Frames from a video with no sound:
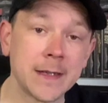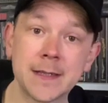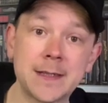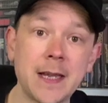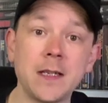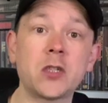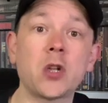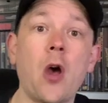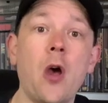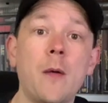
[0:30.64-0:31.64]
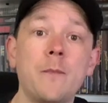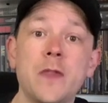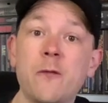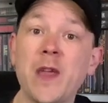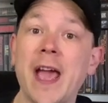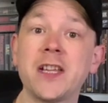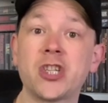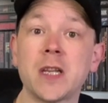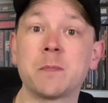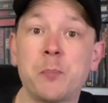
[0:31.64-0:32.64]
since um, the
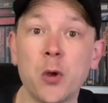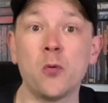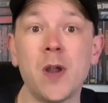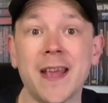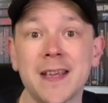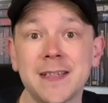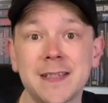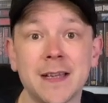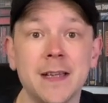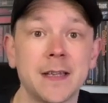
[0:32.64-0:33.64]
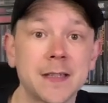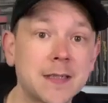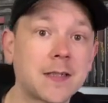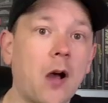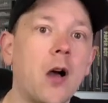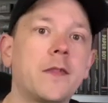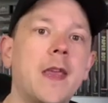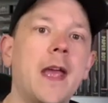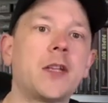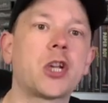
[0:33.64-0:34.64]
VHS bootleggers started
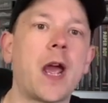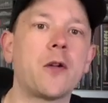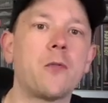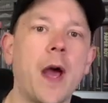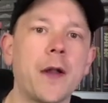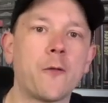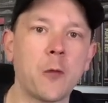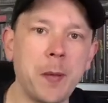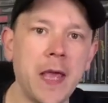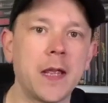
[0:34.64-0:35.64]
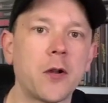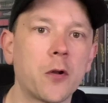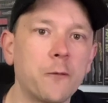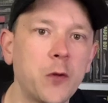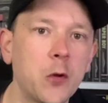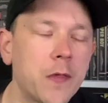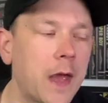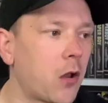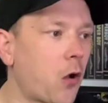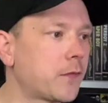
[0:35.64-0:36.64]
their channel and I've appeared on a few of
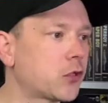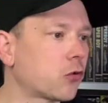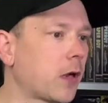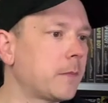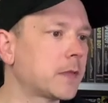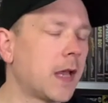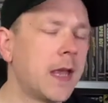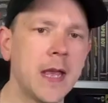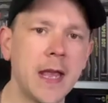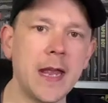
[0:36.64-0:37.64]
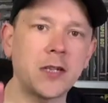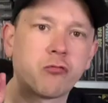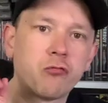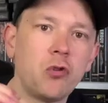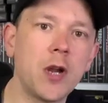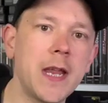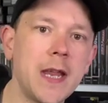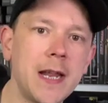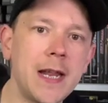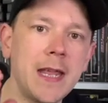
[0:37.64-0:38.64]
their live streams, it's
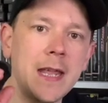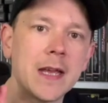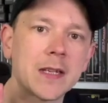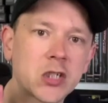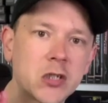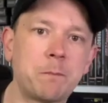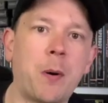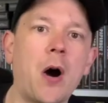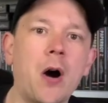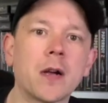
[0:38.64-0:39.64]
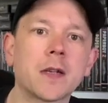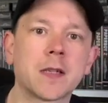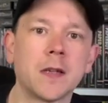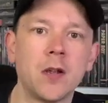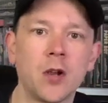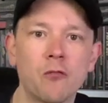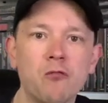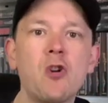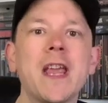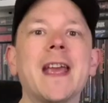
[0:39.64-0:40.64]
really sparked,
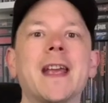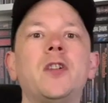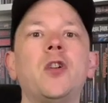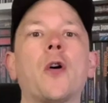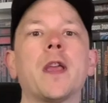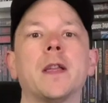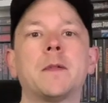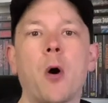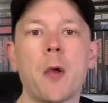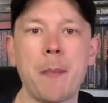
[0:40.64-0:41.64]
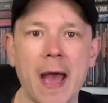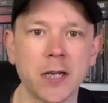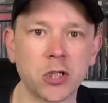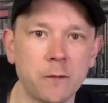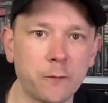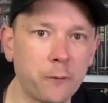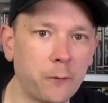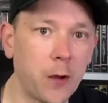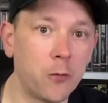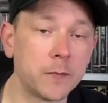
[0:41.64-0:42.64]
reignited my passion for
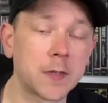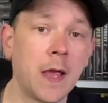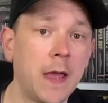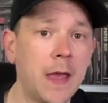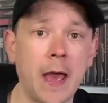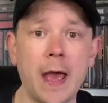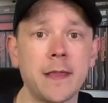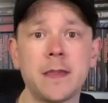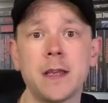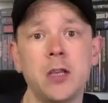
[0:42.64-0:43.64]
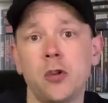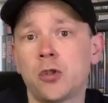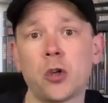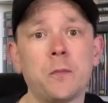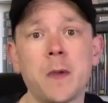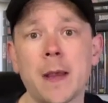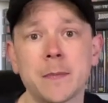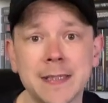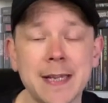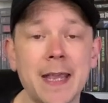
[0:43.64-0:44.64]
films. And the YouTube name
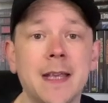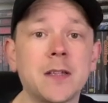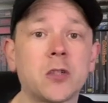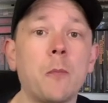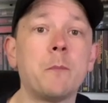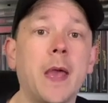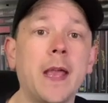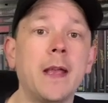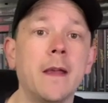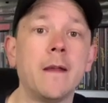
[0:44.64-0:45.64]
Sega Zombie